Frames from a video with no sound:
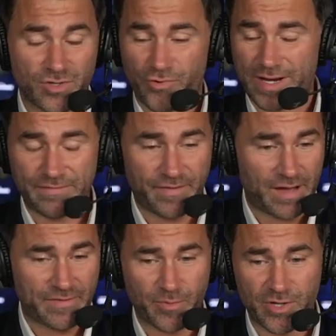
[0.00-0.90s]
Great
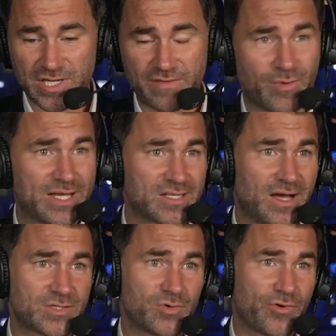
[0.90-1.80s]
fight for the British heavyweight
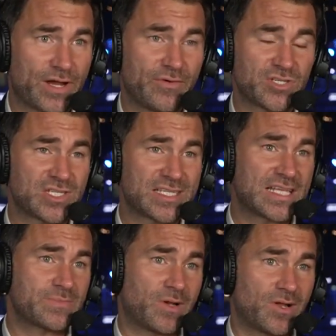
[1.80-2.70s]
title. Craig Richards
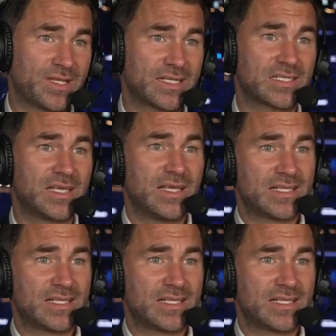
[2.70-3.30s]
against Bolotniks.